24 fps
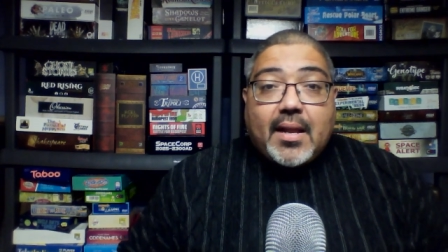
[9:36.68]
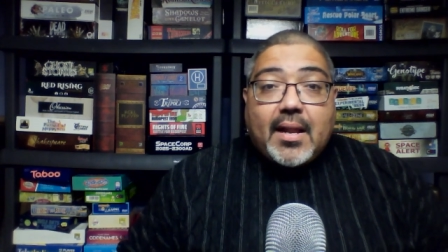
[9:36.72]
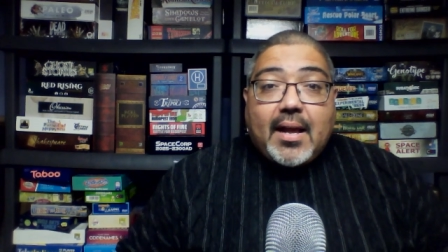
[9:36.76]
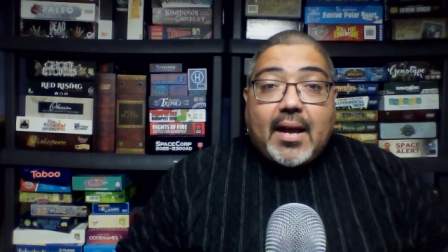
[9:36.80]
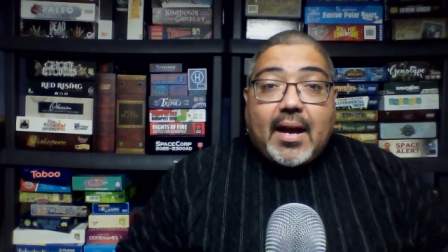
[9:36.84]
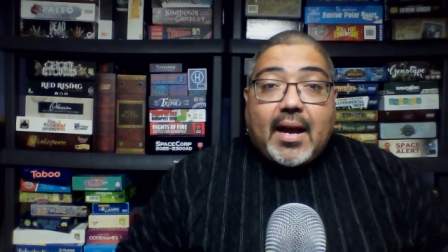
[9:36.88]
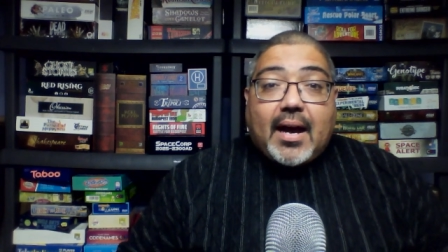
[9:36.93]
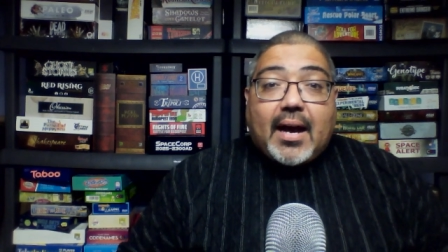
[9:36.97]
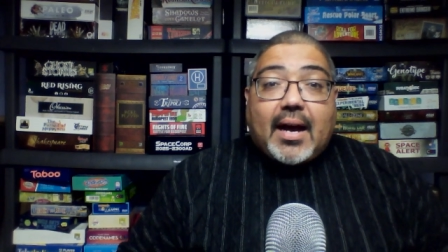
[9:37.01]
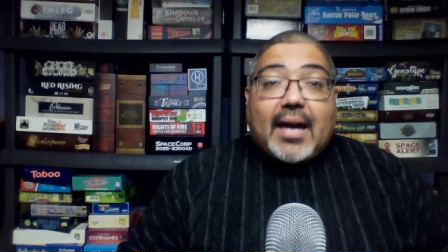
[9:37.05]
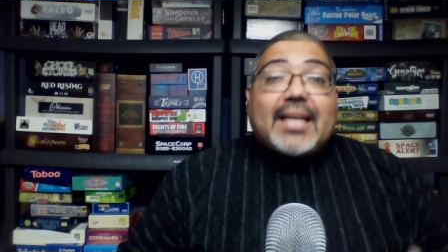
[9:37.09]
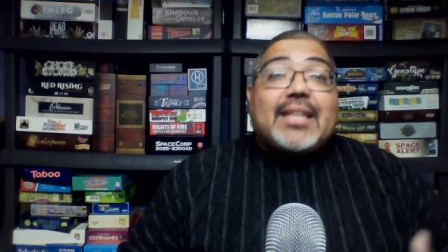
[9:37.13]

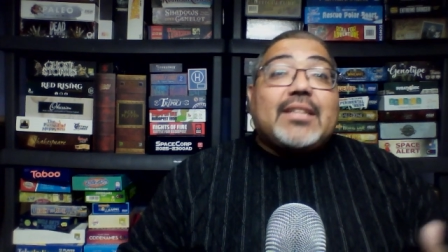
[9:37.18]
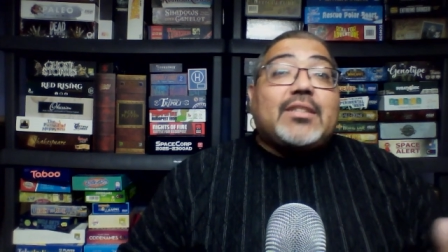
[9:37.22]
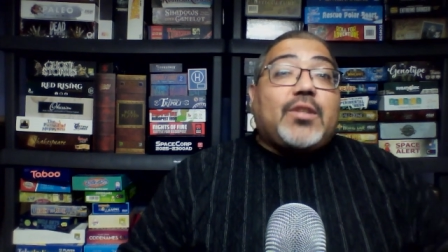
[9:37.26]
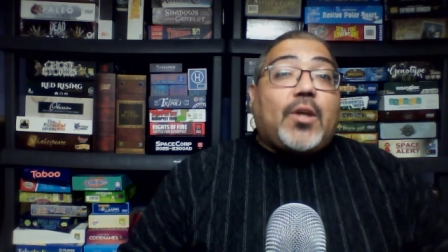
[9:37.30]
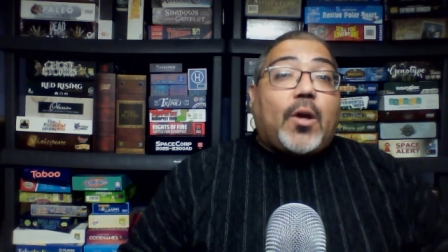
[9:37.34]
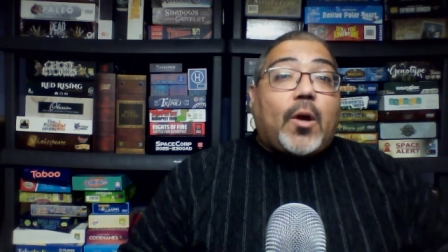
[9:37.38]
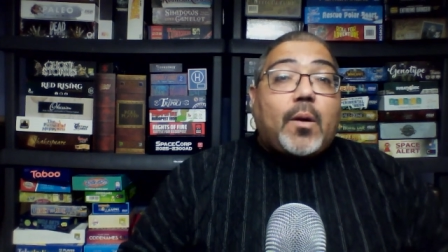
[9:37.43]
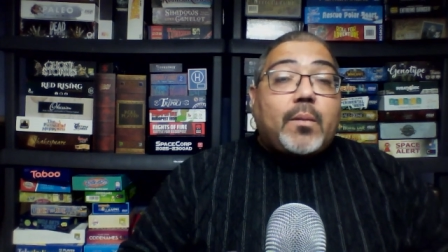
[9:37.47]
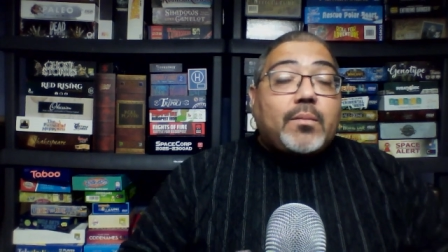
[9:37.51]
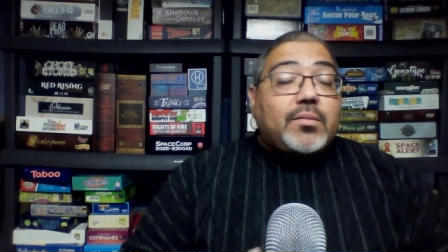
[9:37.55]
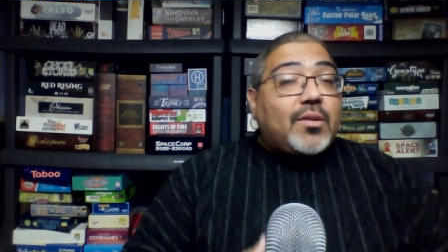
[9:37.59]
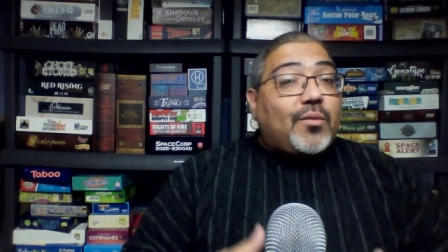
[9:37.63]
Uh, in
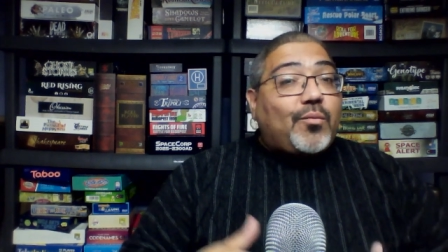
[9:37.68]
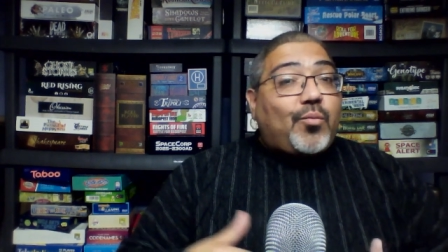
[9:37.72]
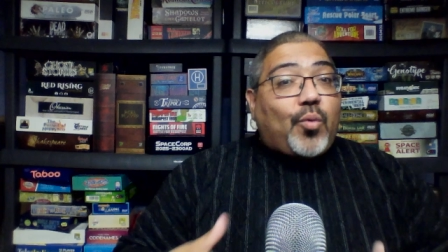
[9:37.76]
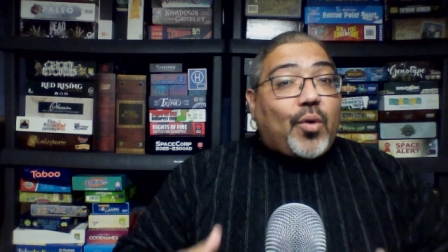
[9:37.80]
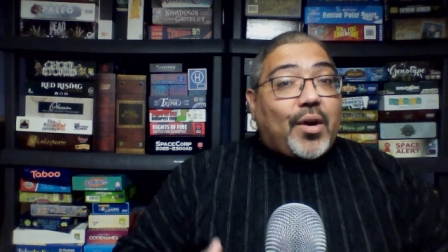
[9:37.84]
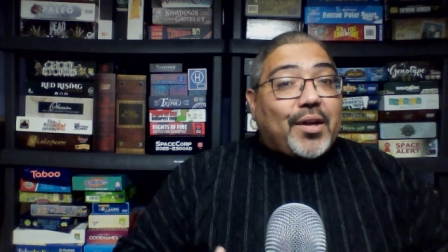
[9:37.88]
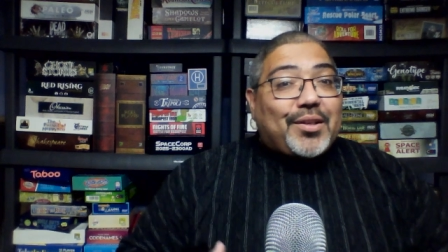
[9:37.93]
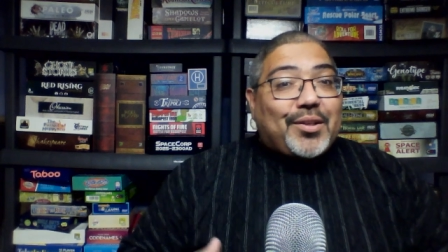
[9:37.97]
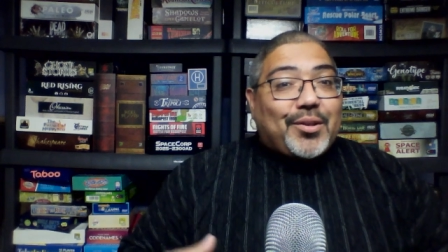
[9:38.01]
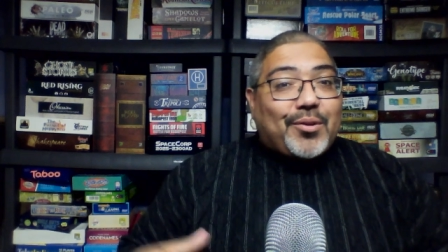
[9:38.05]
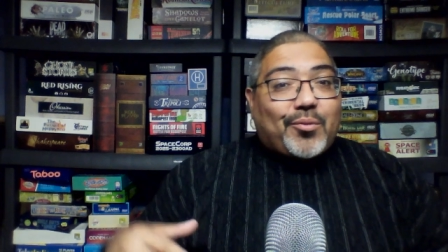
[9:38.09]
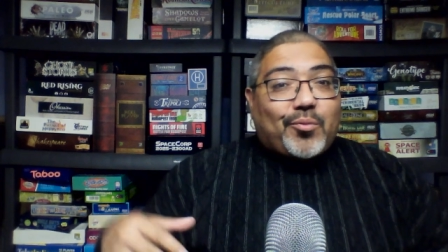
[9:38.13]
terms of
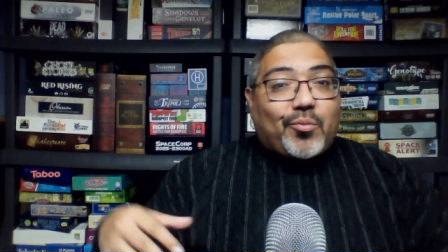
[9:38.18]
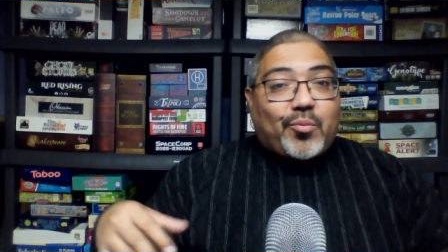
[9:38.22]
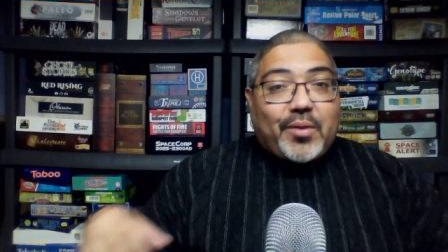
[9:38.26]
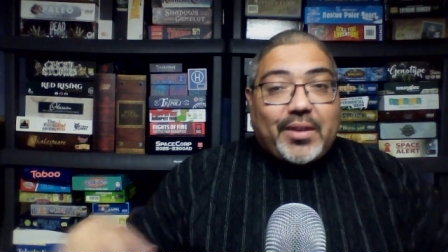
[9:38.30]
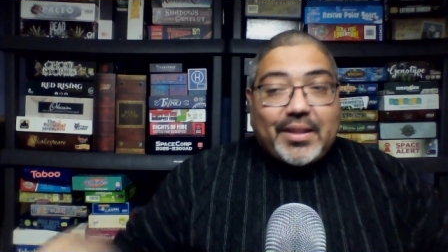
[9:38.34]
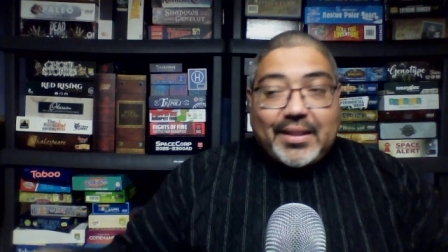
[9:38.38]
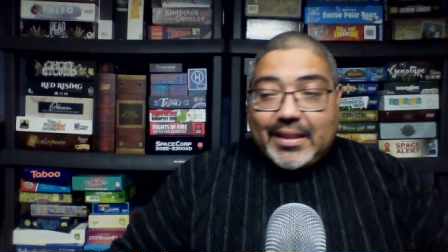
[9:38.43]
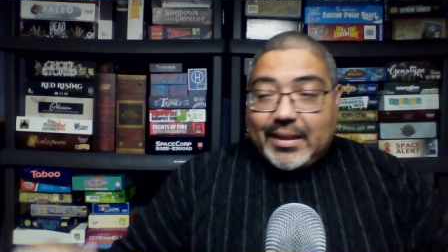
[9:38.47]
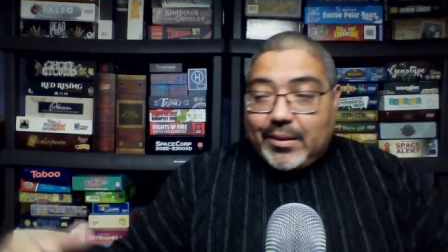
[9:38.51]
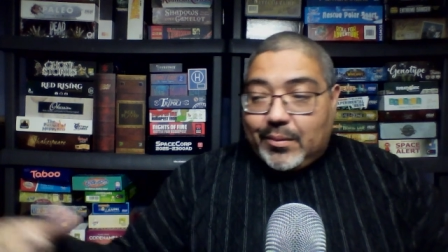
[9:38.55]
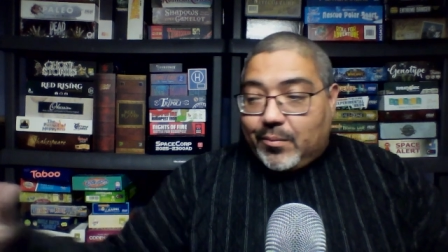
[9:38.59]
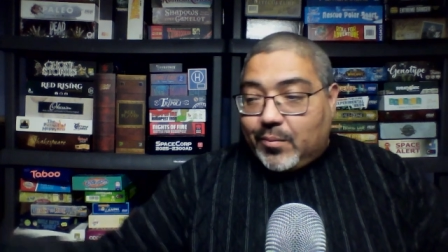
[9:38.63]
what you're
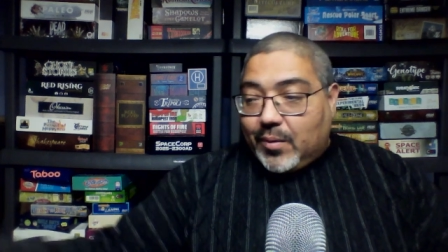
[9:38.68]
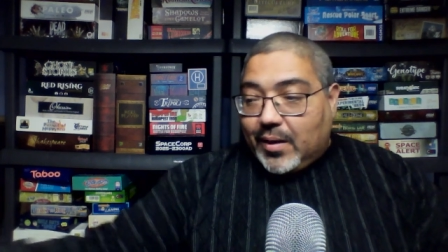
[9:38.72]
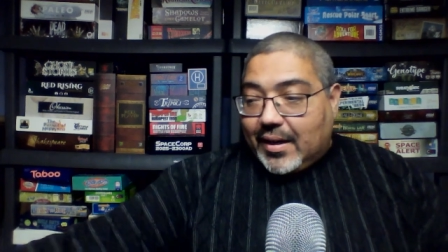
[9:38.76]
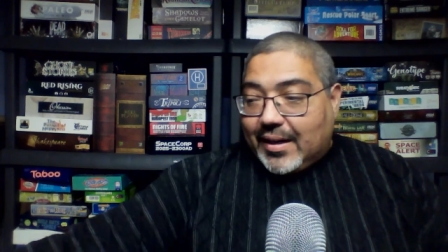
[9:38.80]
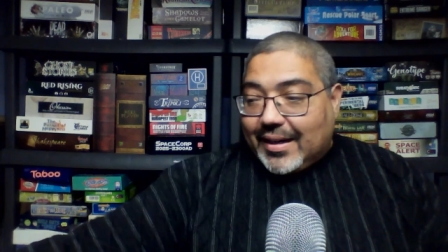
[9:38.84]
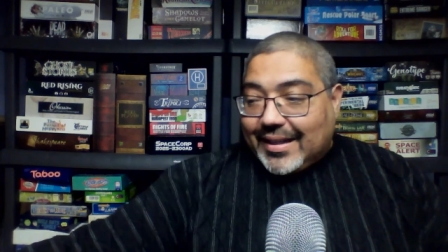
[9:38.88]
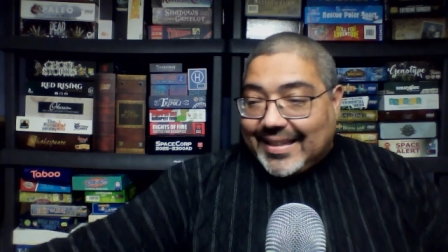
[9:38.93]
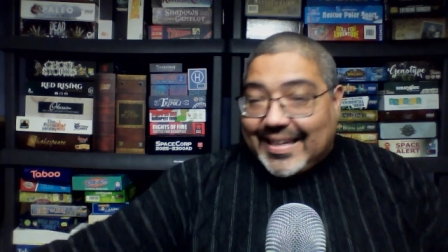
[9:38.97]
really uh,